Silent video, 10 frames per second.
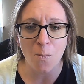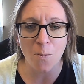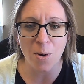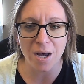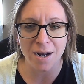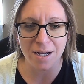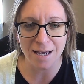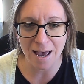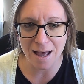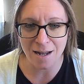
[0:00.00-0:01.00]
But
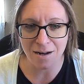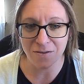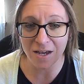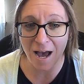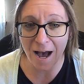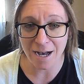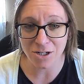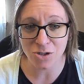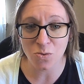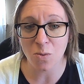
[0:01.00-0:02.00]
again, the
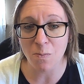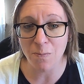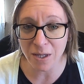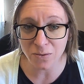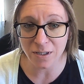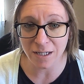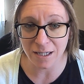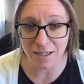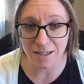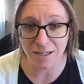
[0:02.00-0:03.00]
actual
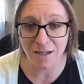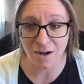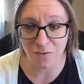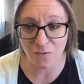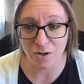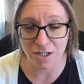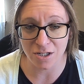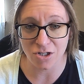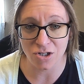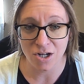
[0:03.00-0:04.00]
building
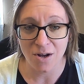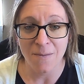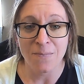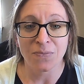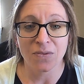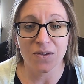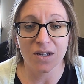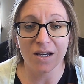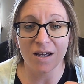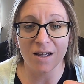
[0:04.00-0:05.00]
coverage,
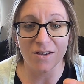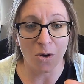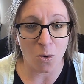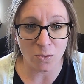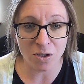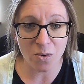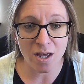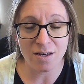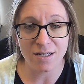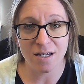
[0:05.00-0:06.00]
the only
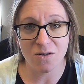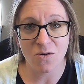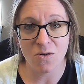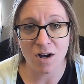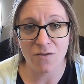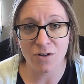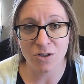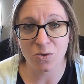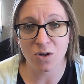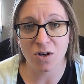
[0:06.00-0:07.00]
way the sinkhole coverage
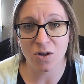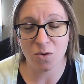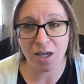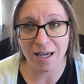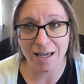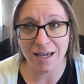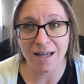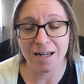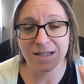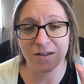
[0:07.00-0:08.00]
will kick
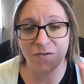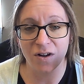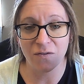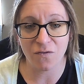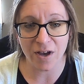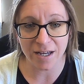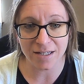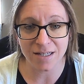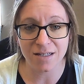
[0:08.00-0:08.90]
in is if it affects